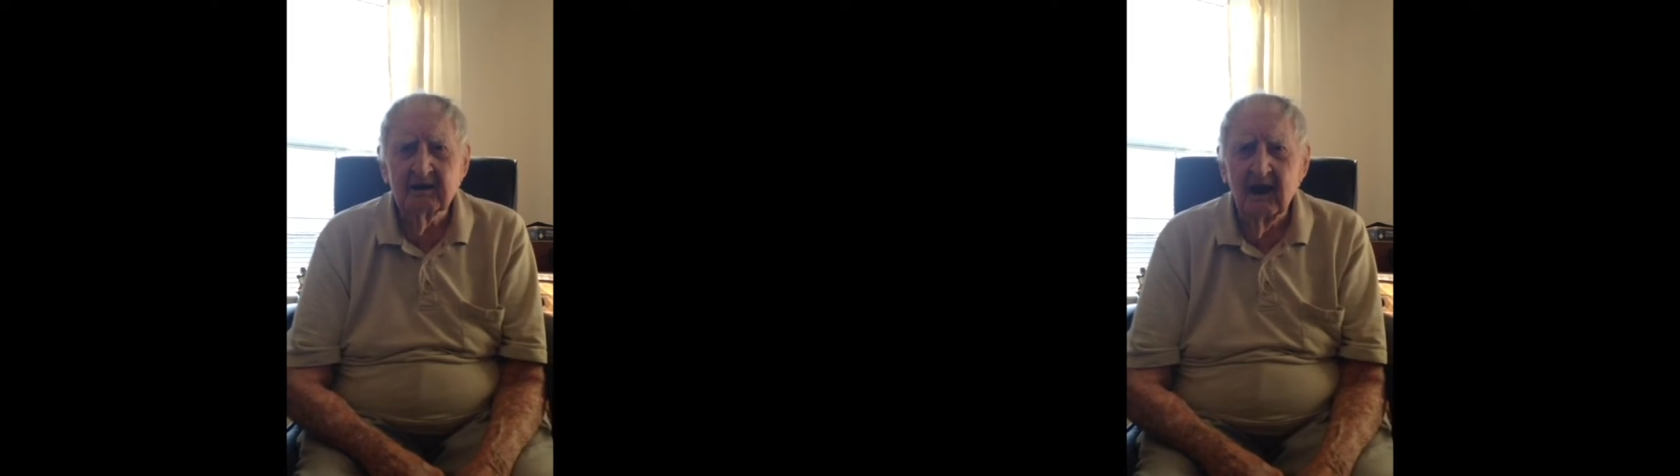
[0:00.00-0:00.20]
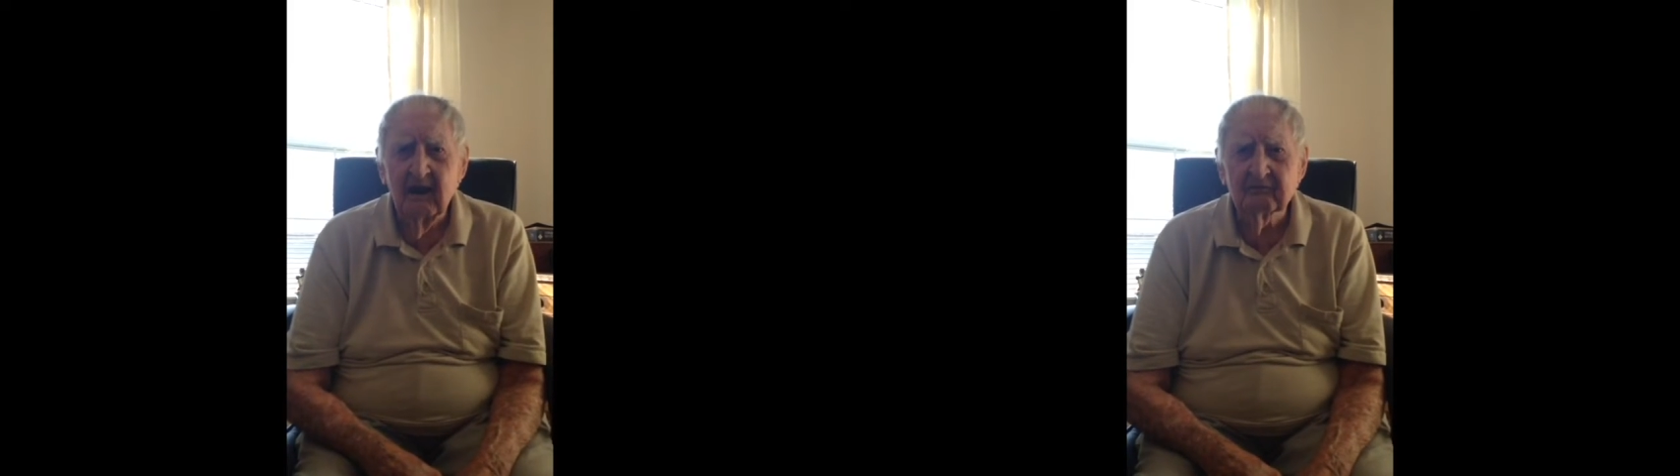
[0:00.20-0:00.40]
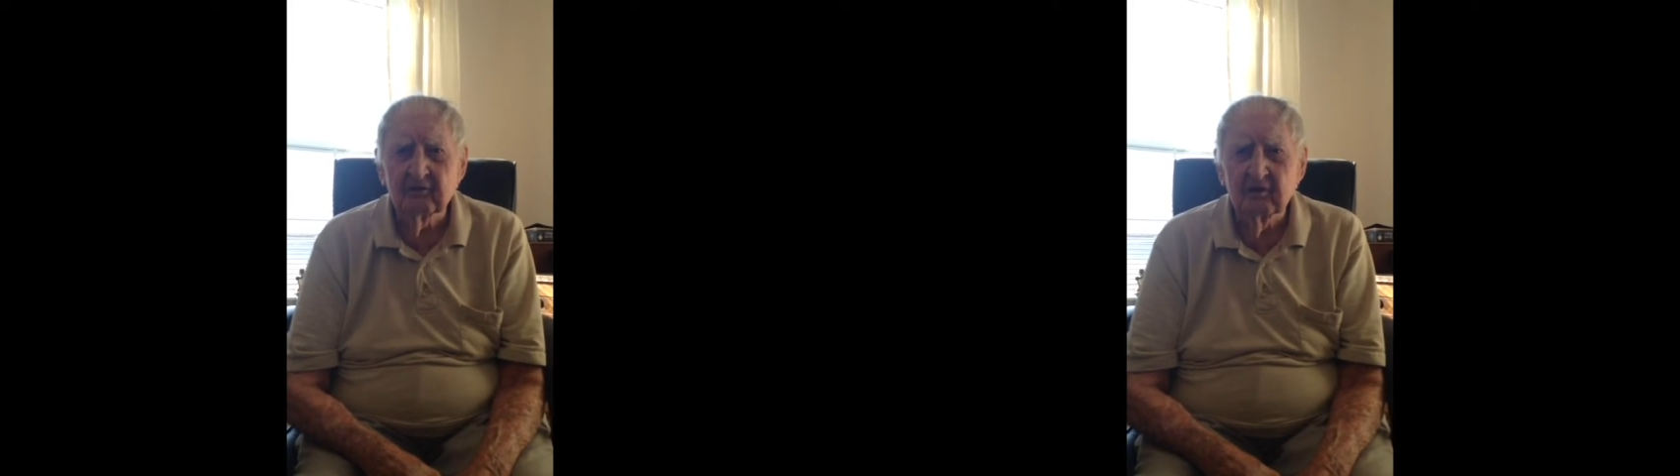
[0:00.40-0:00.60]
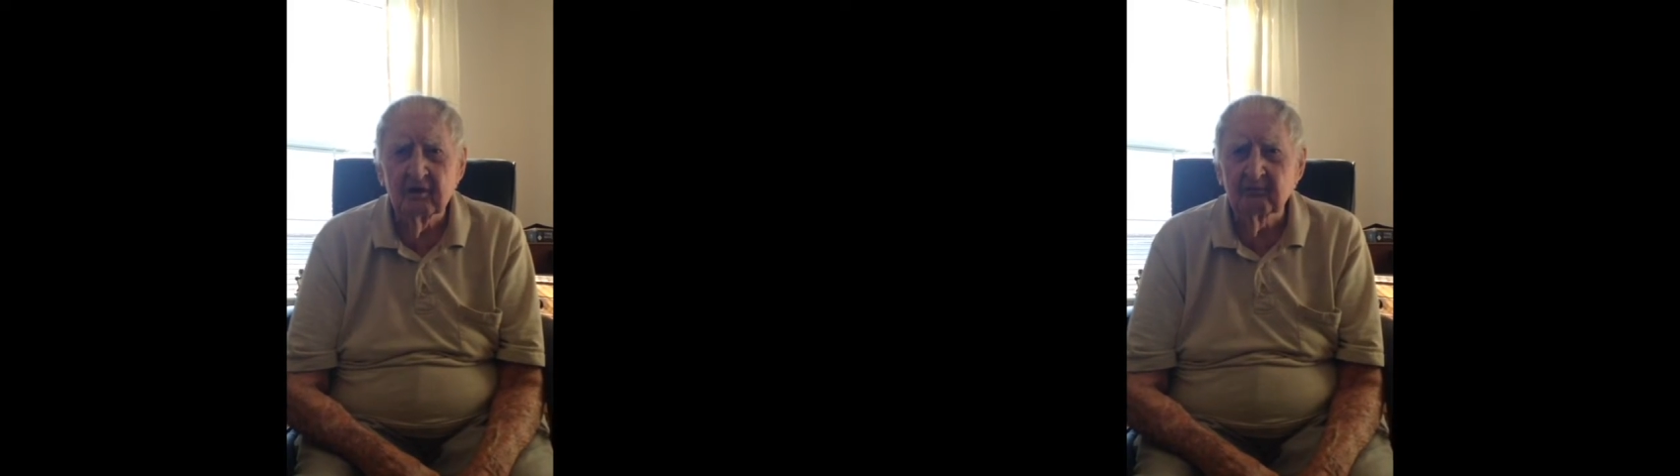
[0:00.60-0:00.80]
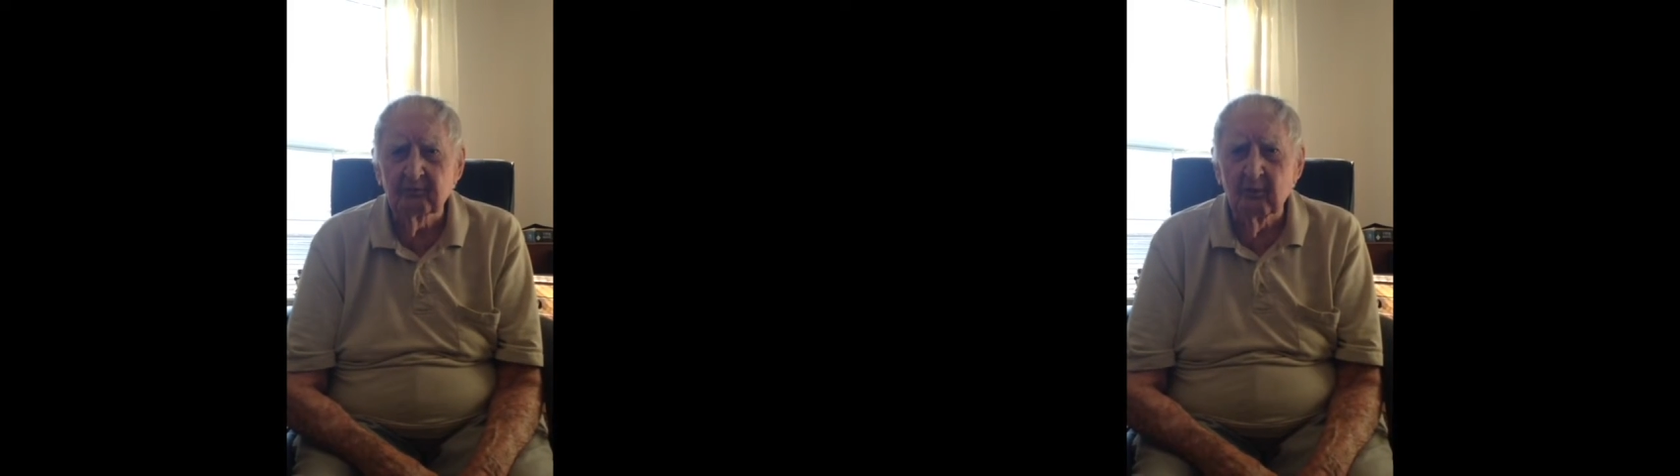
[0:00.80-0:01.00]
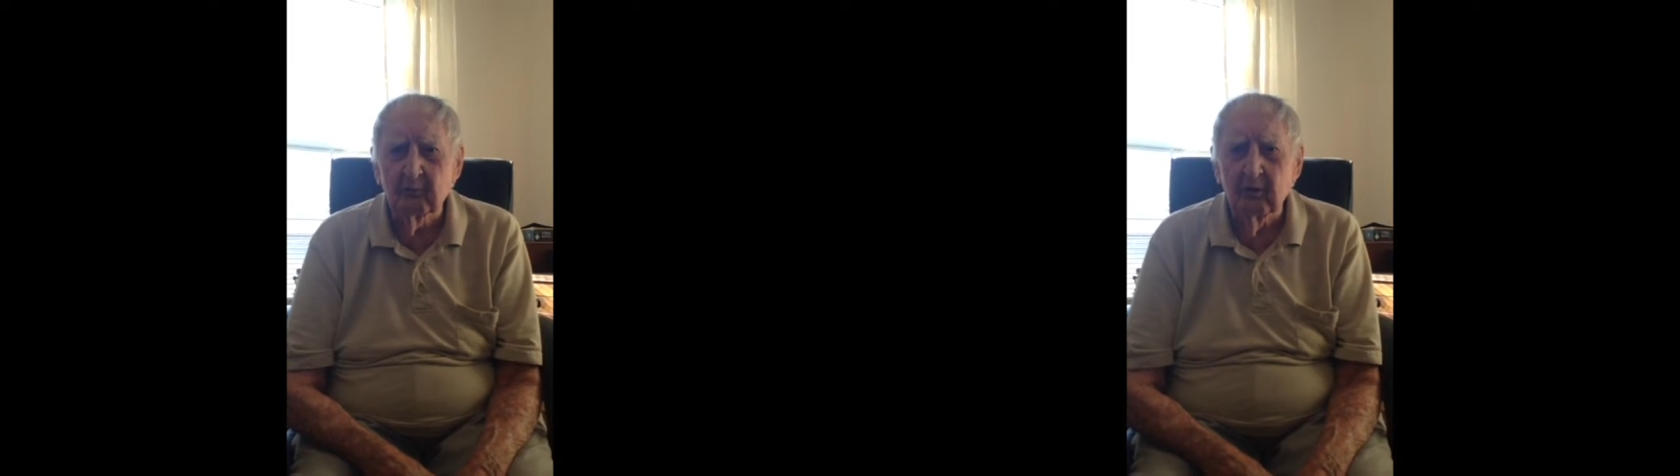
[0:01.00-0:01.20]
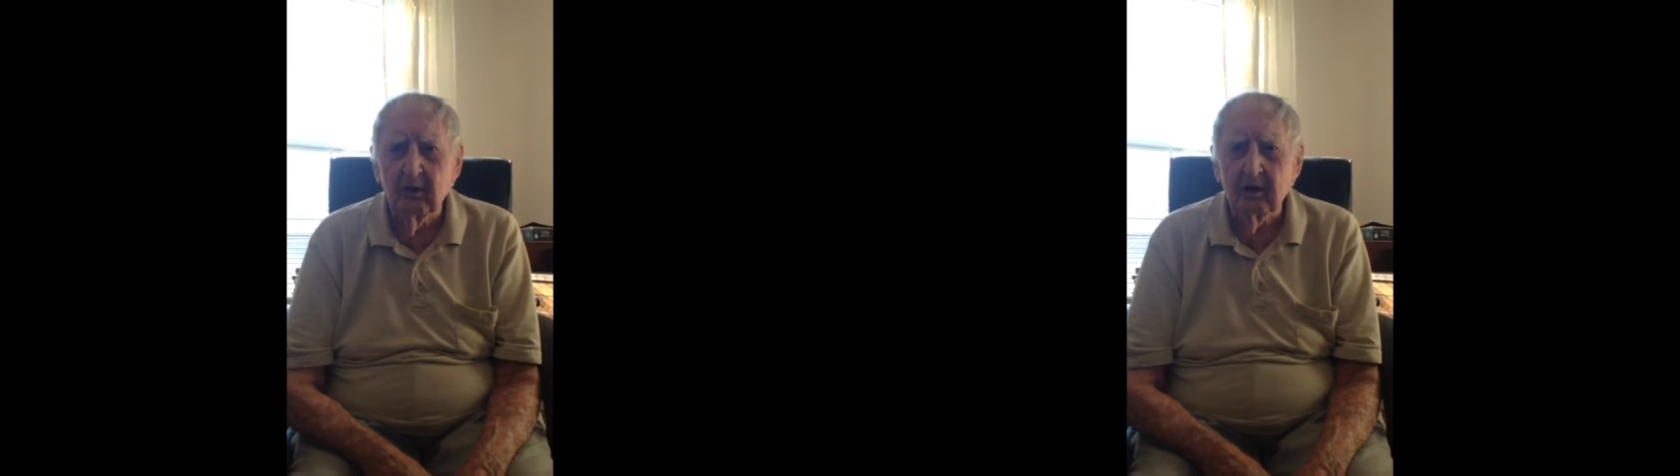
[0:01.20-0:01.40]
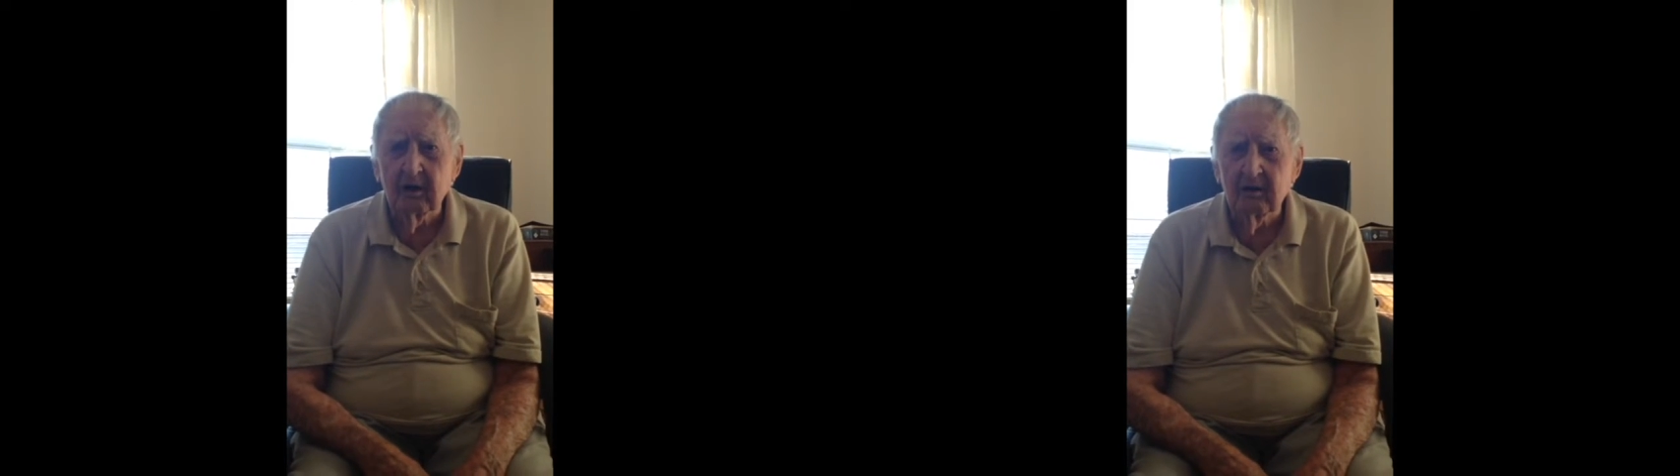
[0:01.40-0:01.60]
have to look for work.